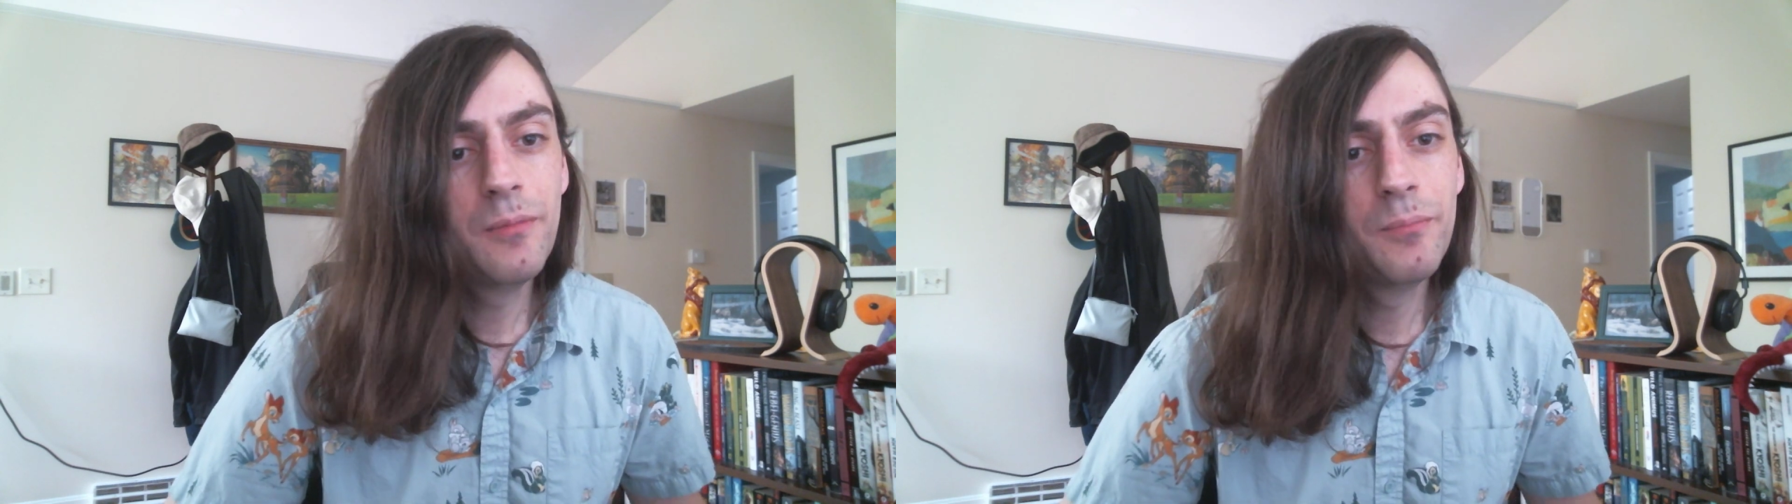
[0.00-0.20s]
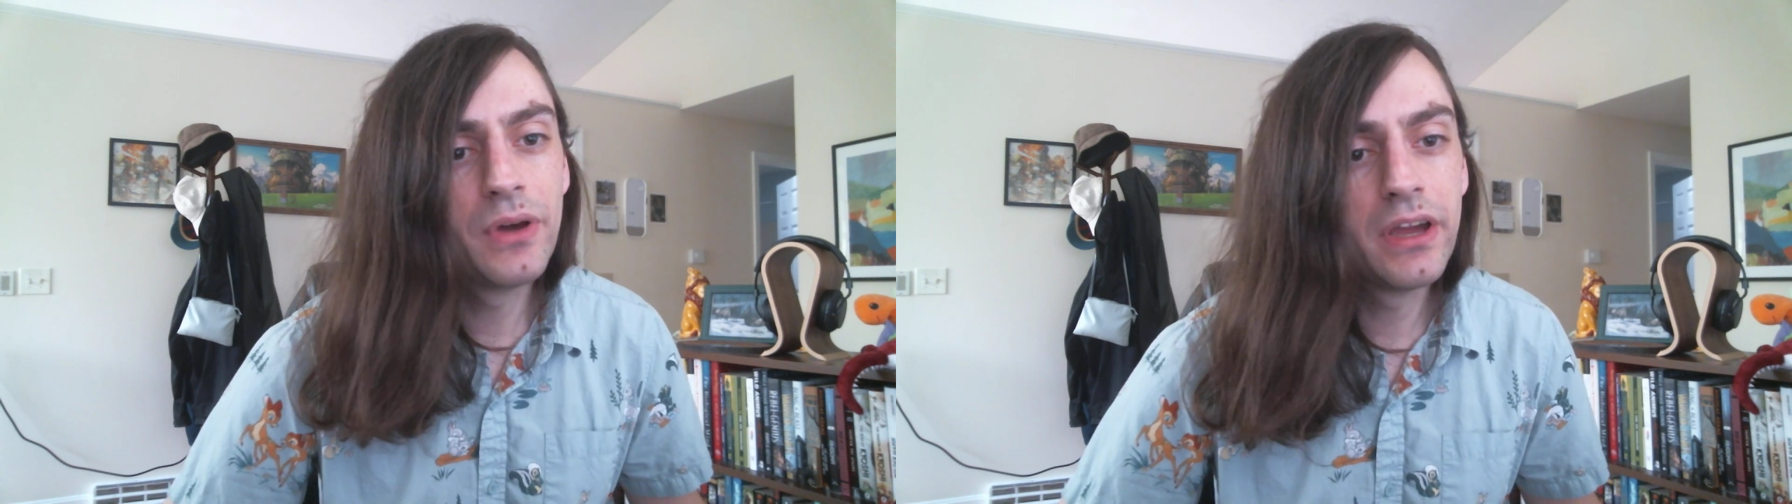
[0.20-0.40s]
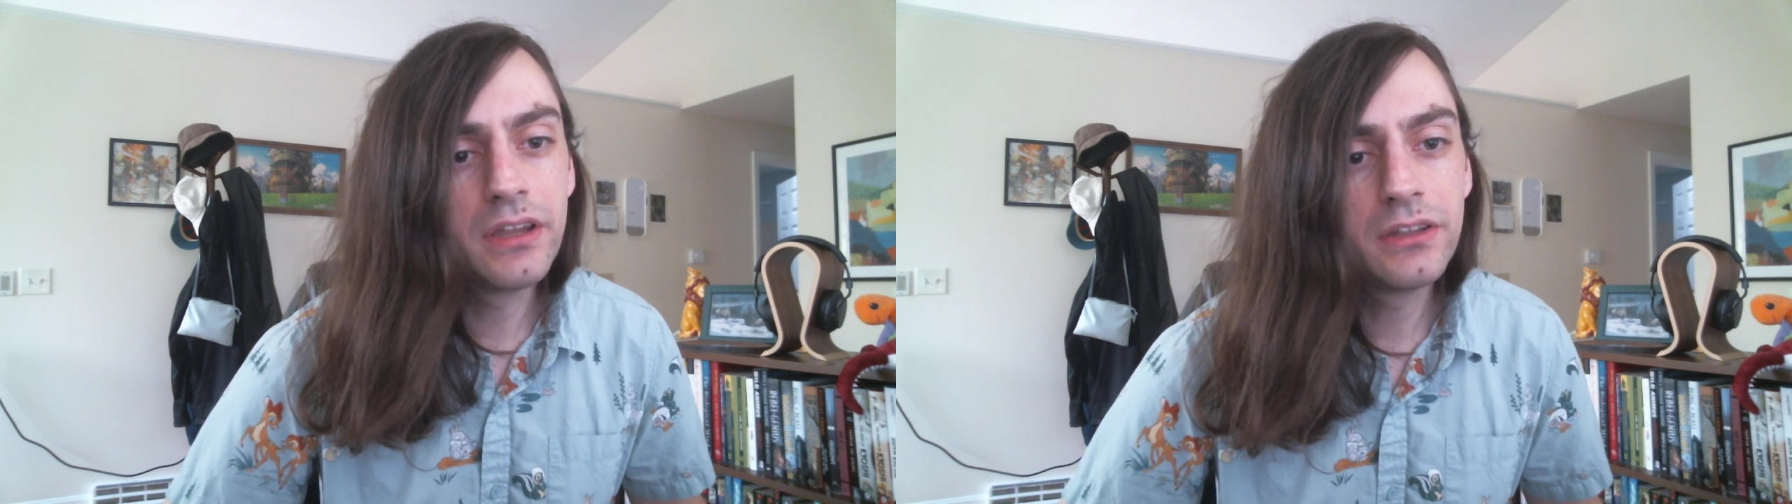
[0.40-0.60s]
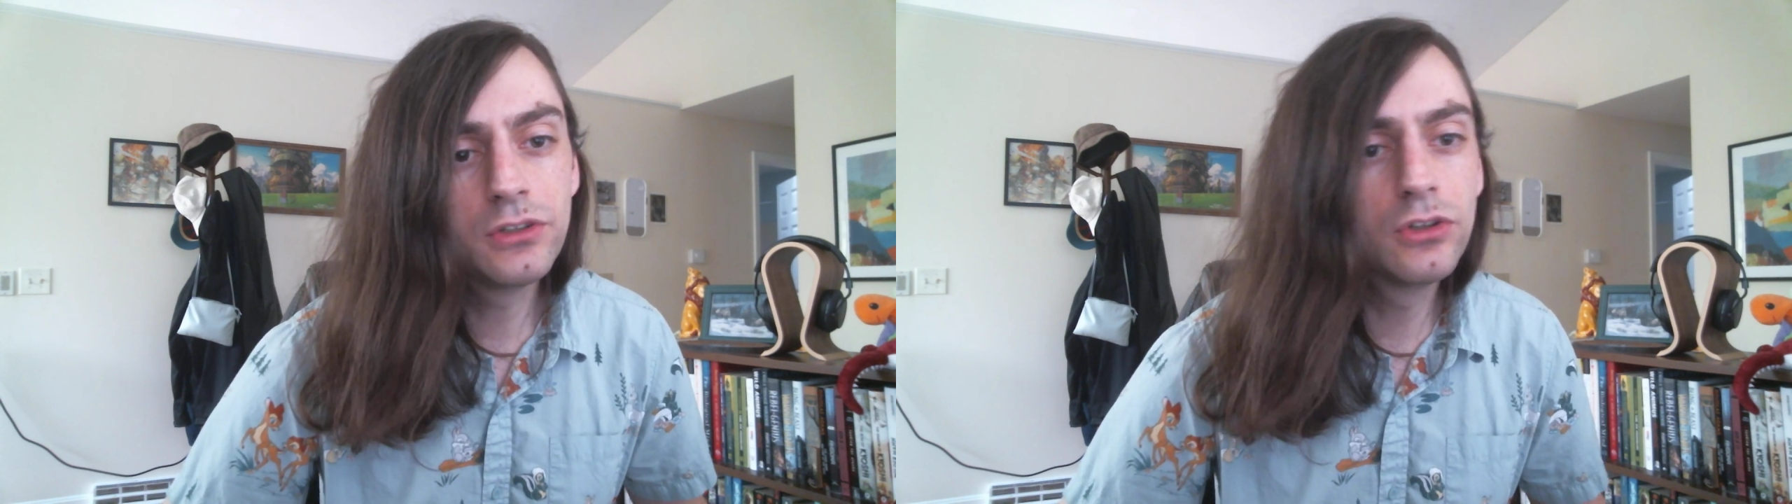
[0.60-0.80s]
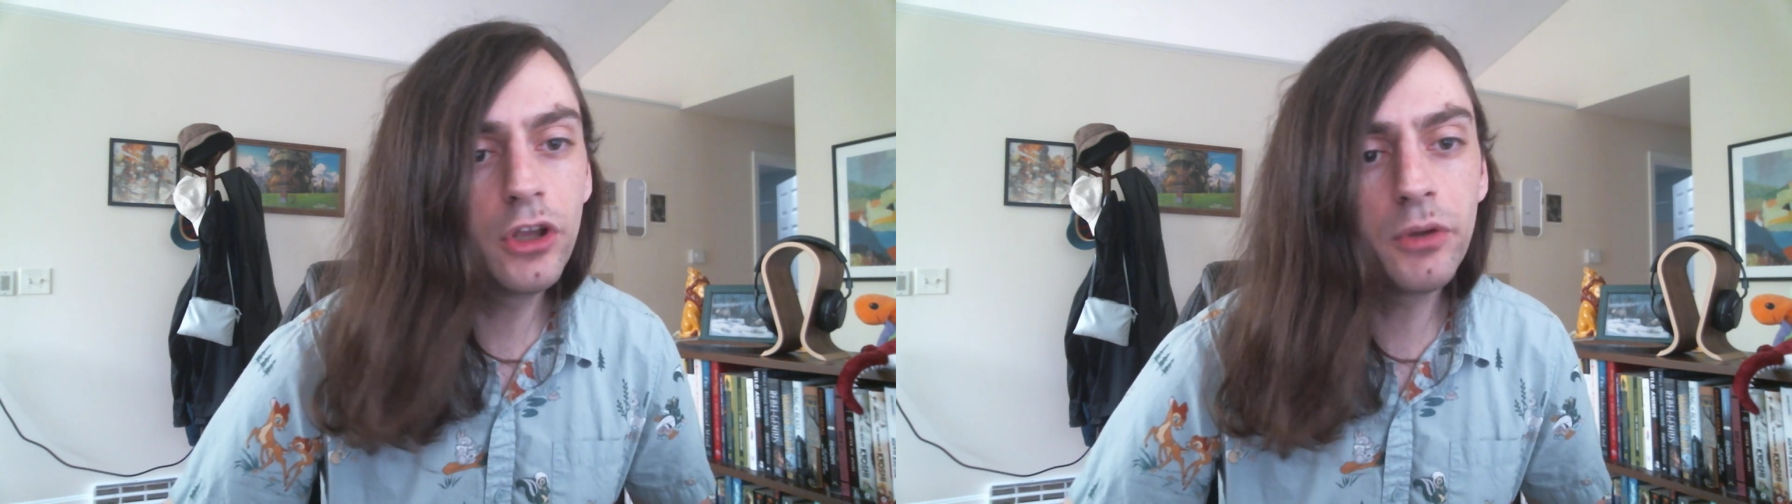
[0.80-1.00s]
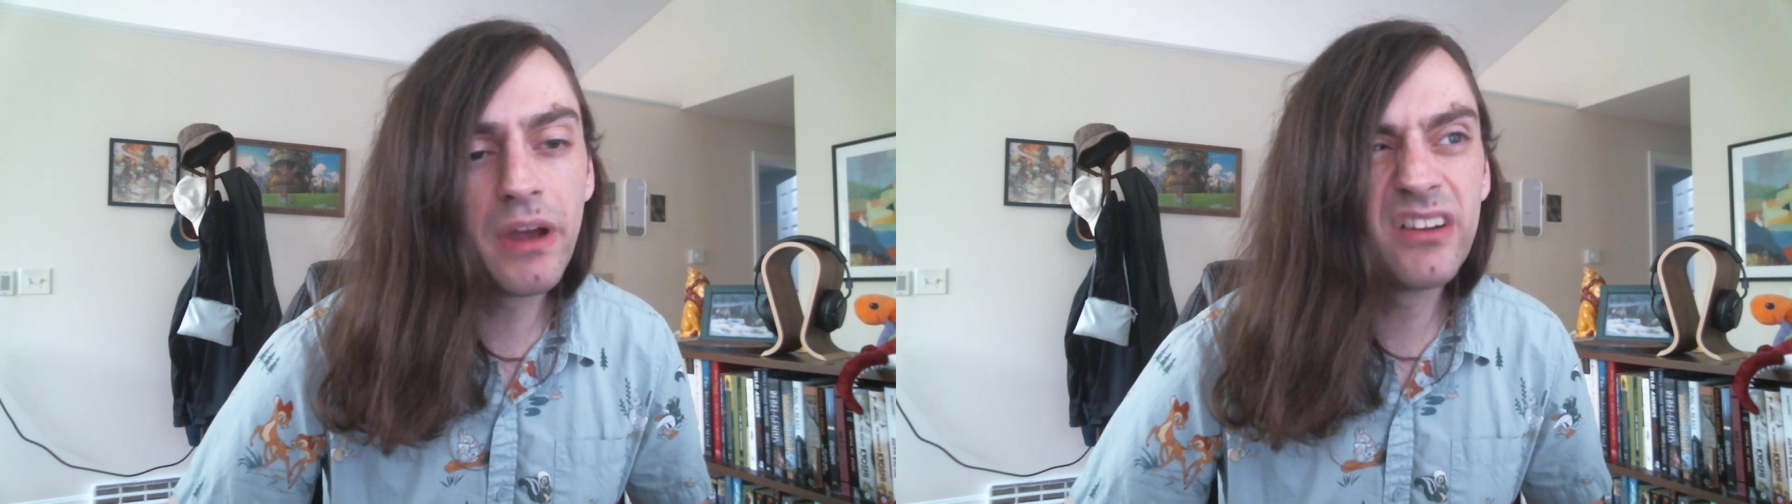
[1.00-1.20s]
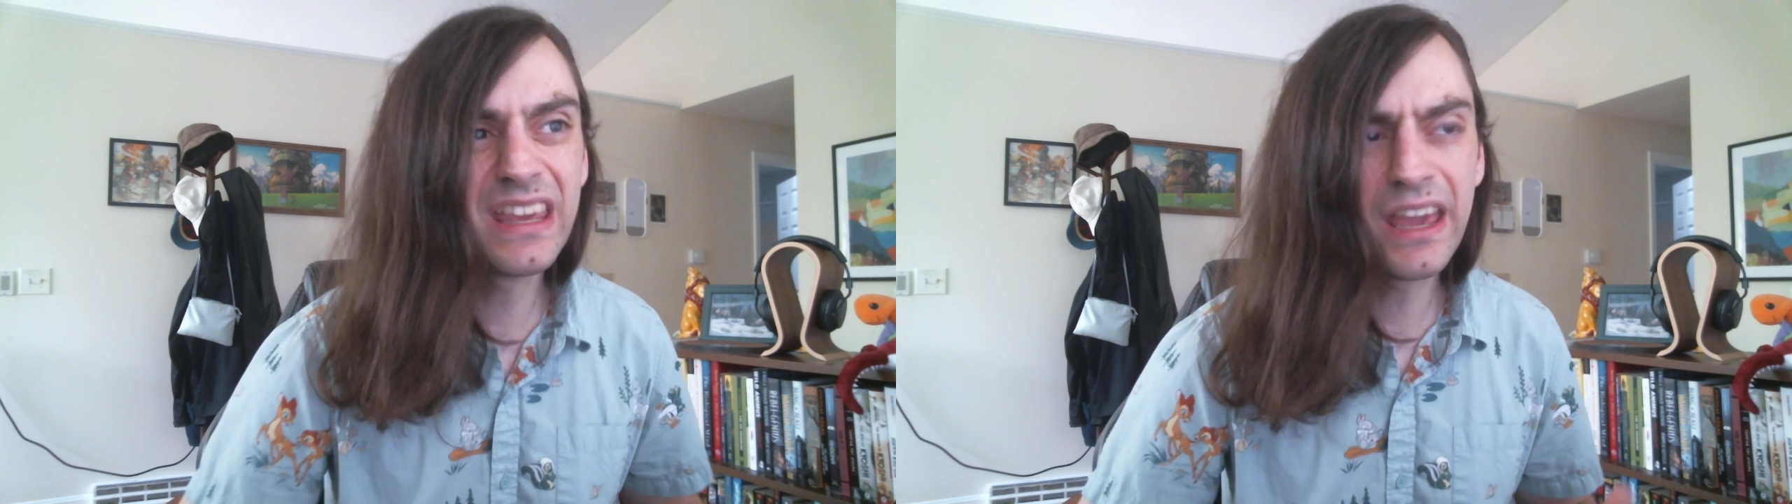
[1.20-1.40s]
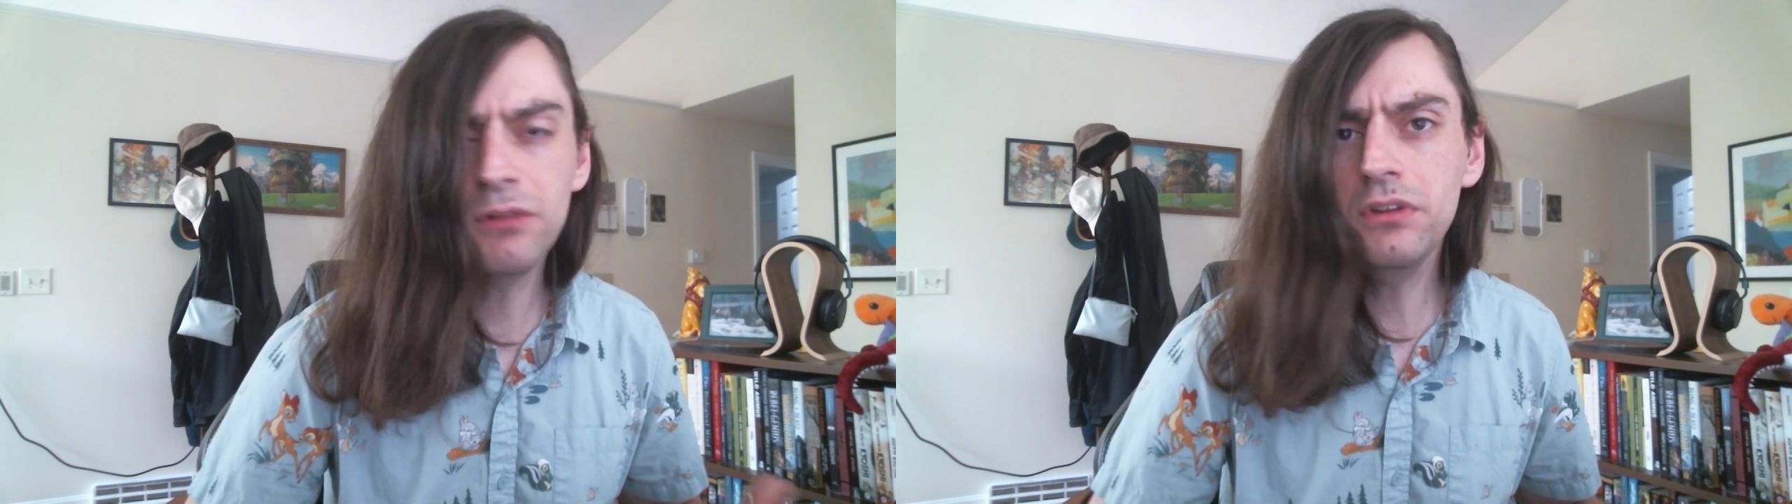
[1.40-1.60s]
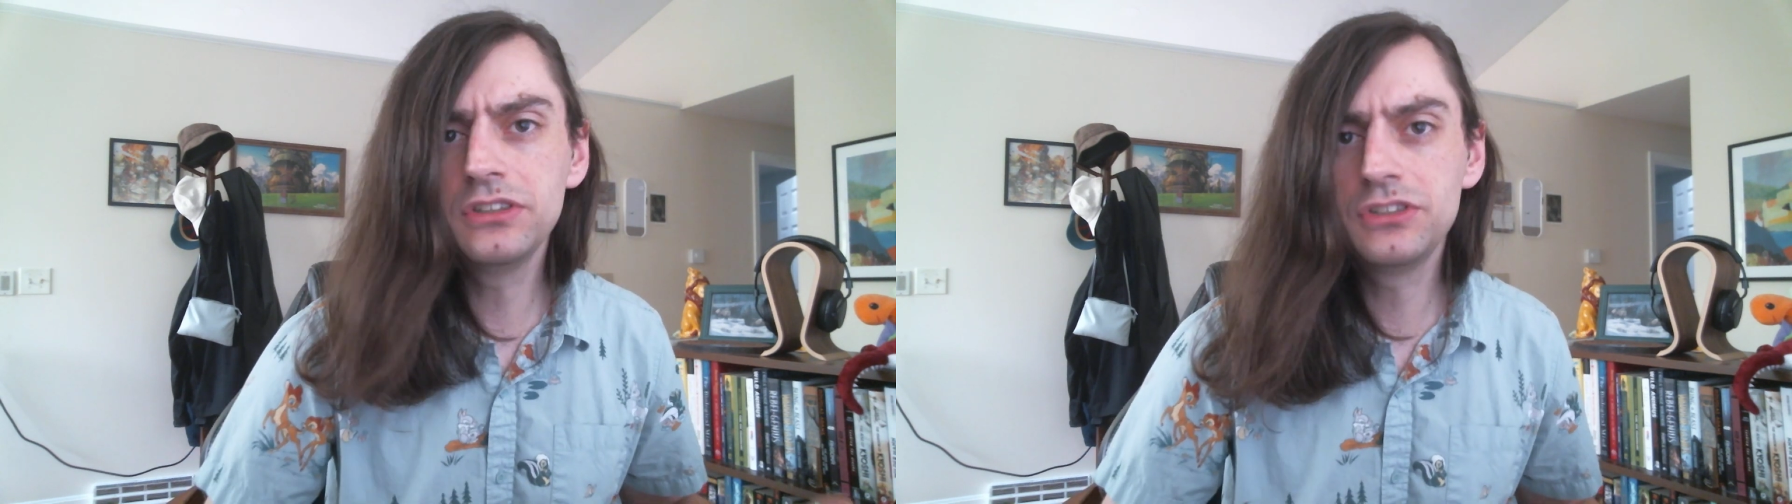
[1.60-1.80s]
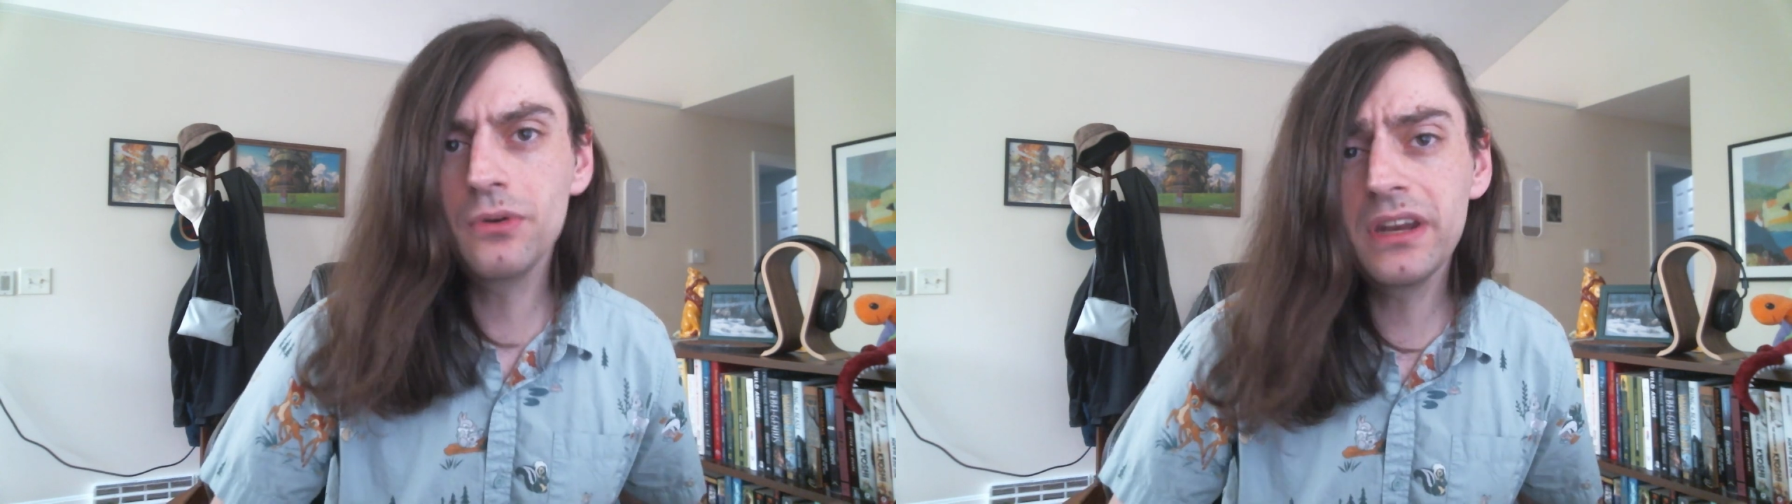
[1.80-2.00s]
but you look around and you can't really
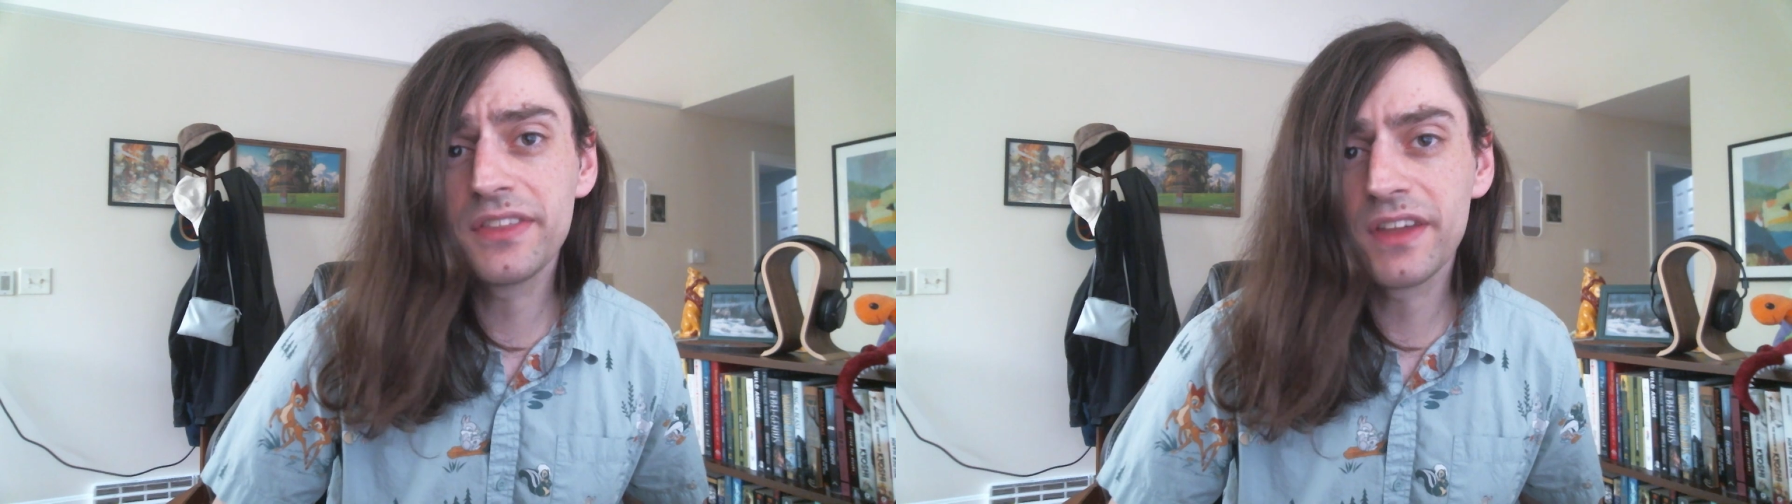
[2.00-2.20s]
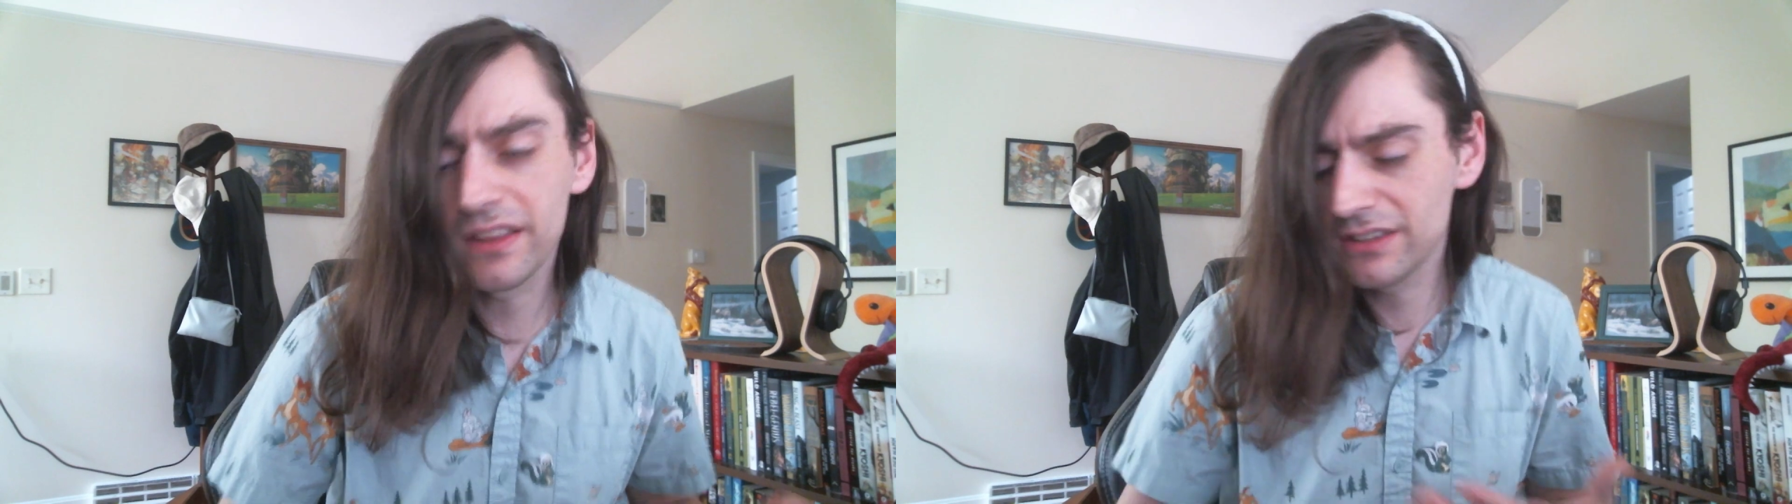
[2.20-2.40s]
do anything.